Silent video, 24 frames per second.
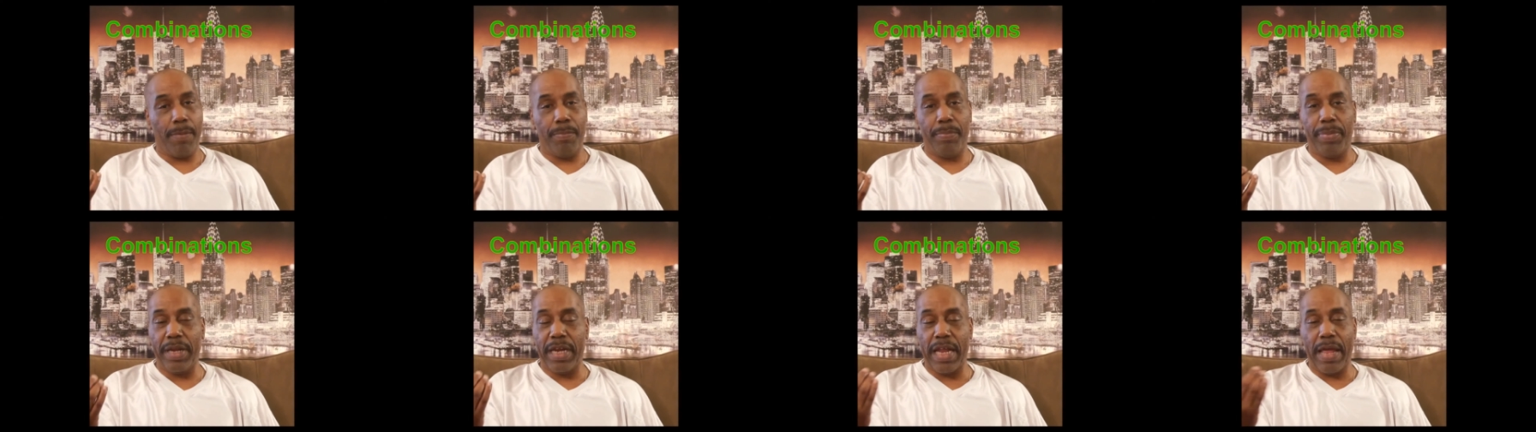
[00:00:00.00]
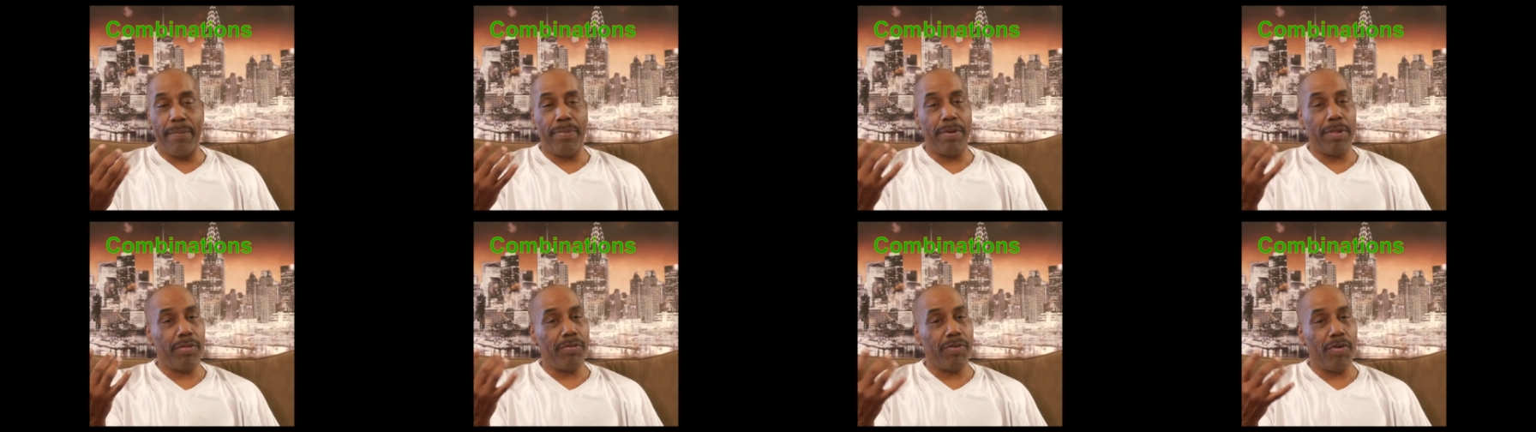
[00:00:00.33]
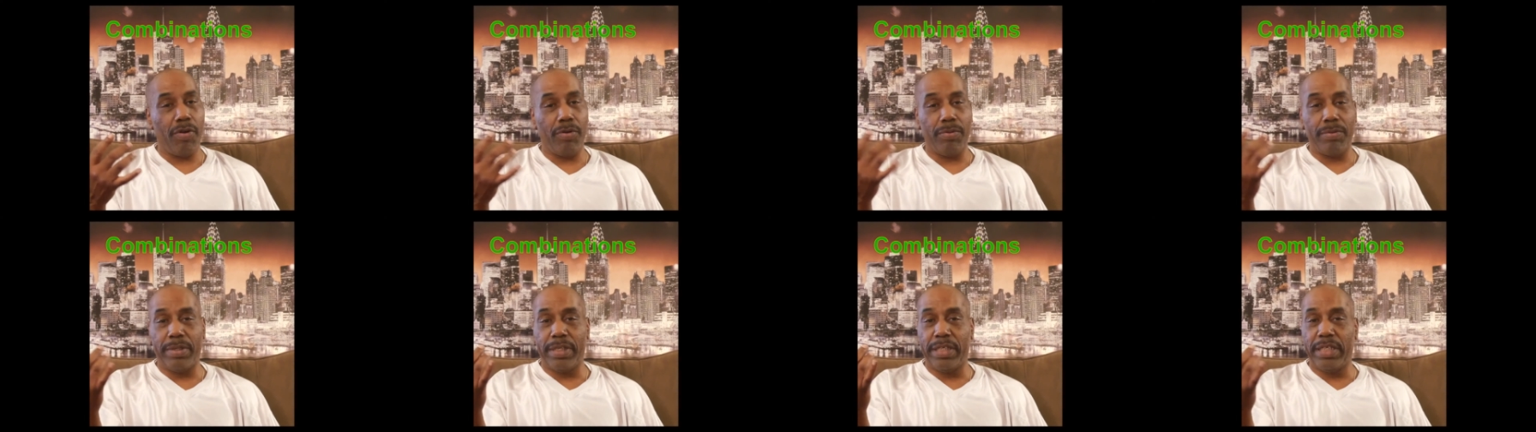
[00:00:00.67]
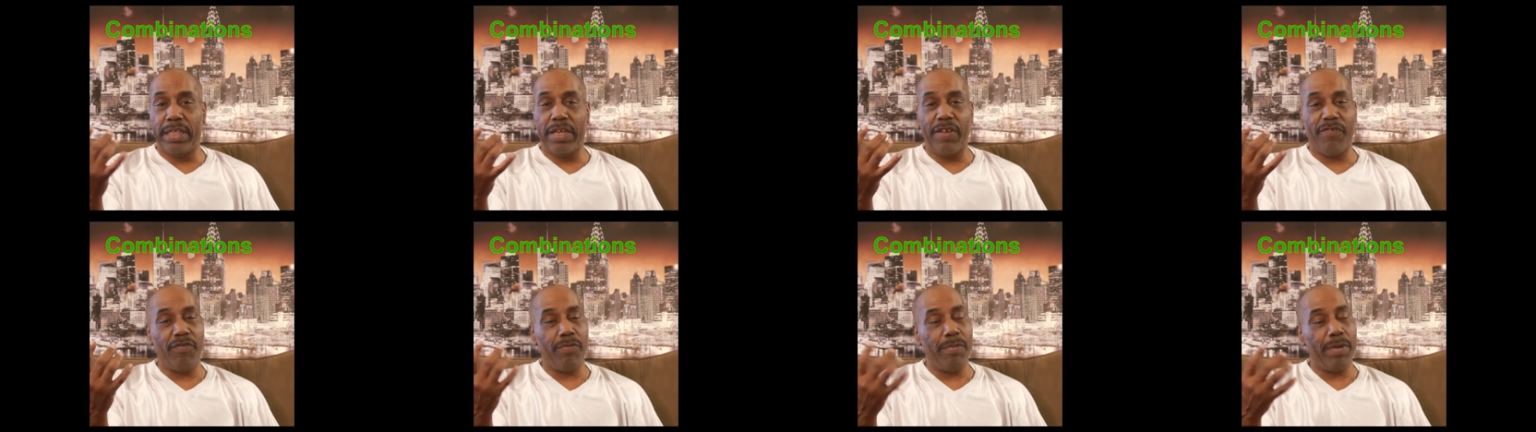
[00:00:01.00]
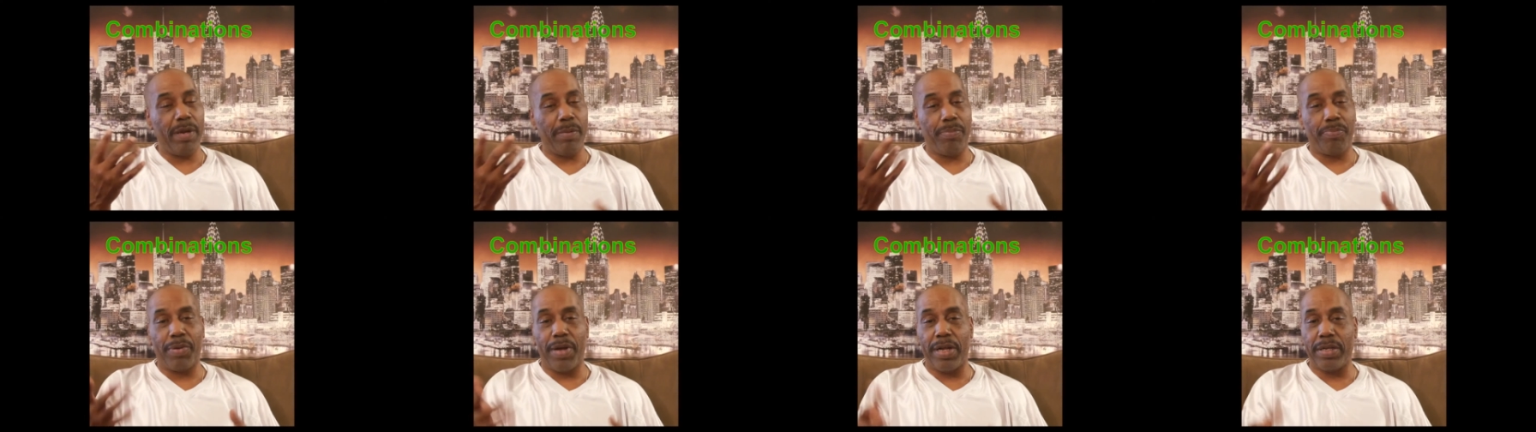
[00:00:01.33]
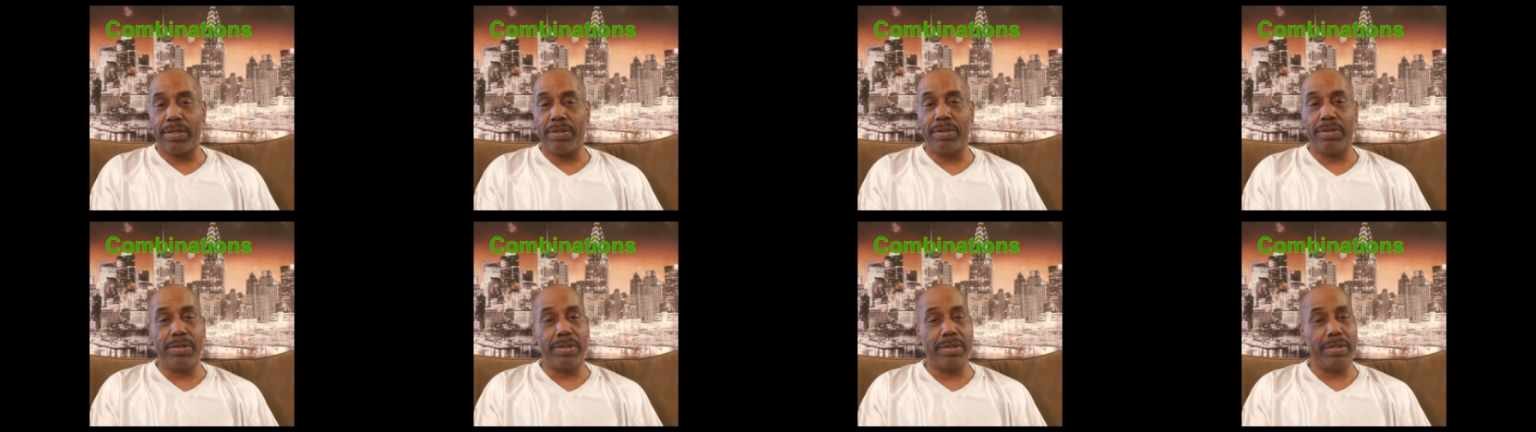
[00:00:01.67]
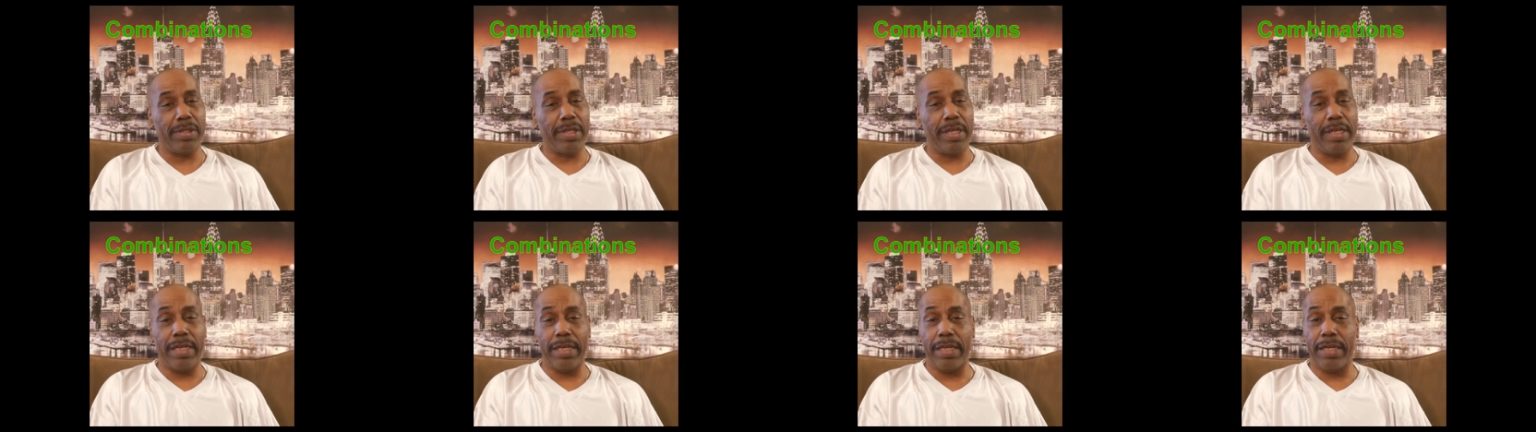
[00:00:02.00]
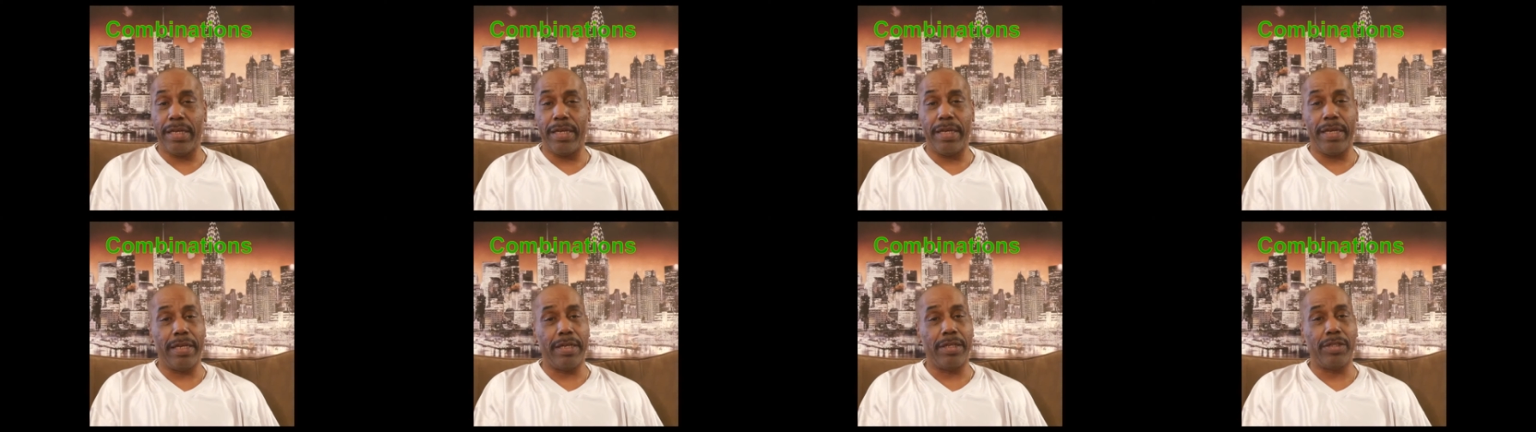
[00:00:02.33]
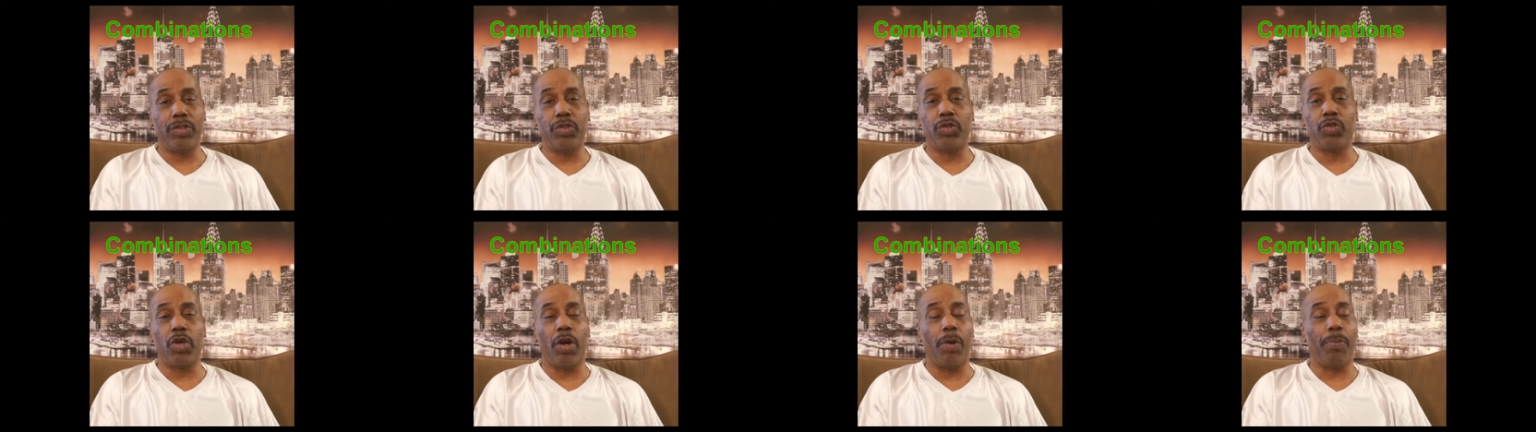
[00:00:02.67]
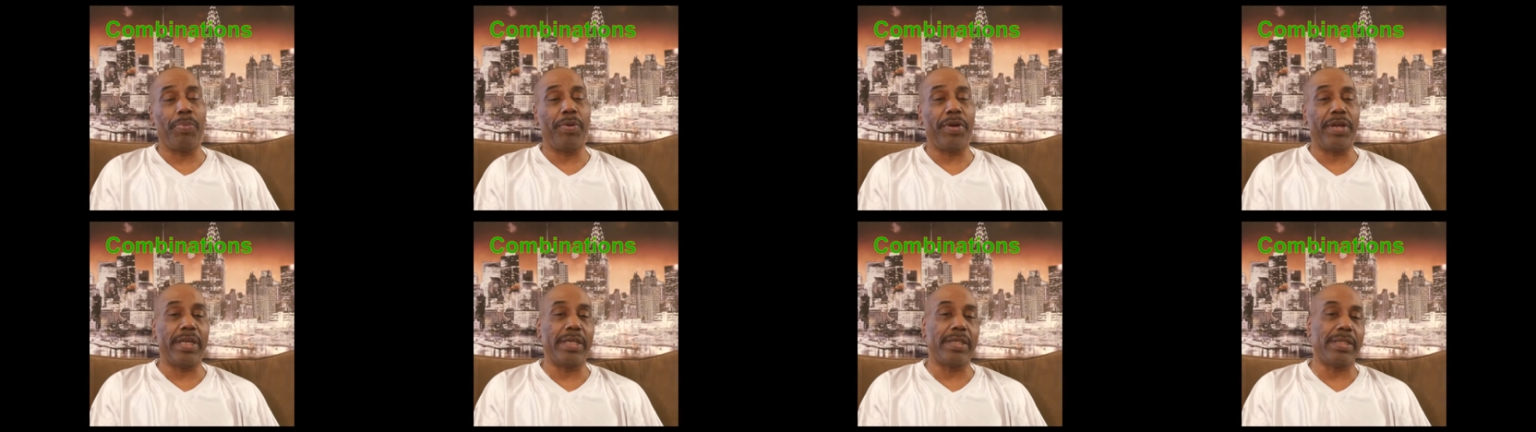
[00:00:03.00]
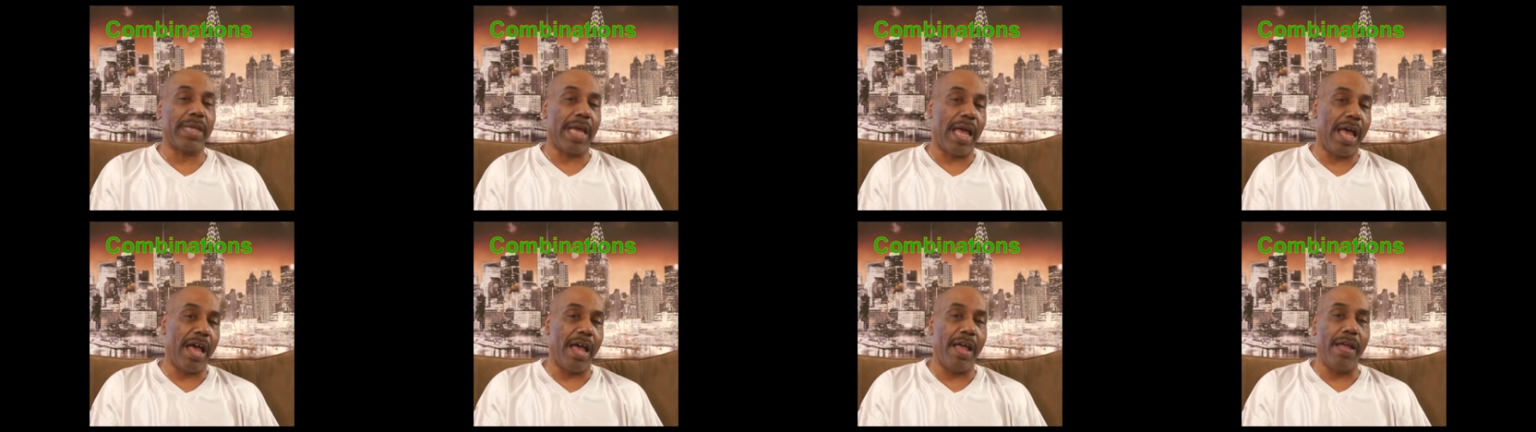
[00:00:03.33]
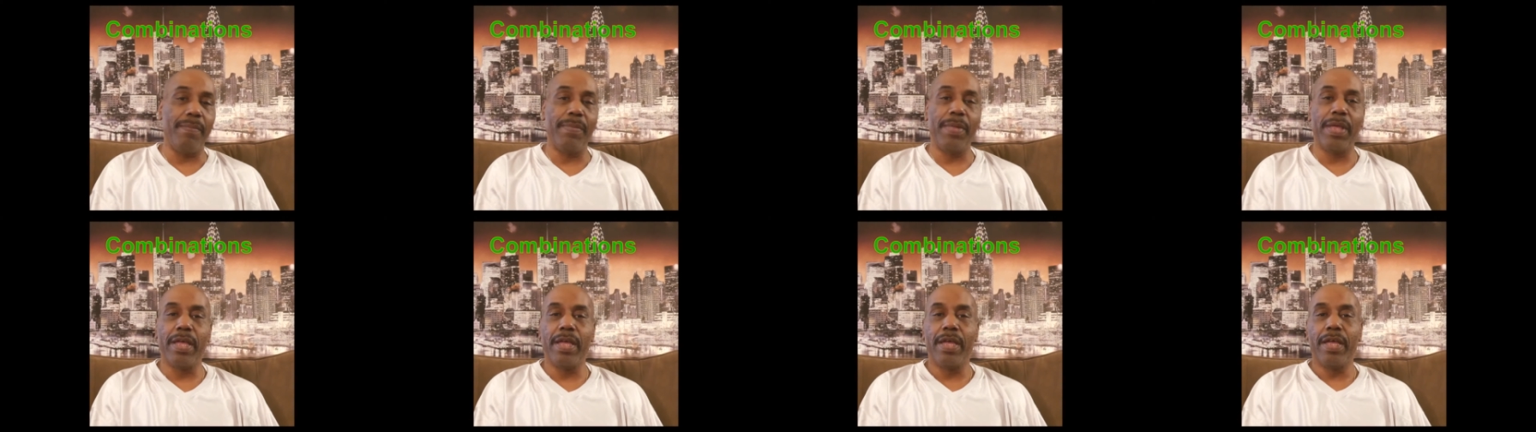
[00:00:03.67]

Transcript: being able to throw different many punches in a short period of time,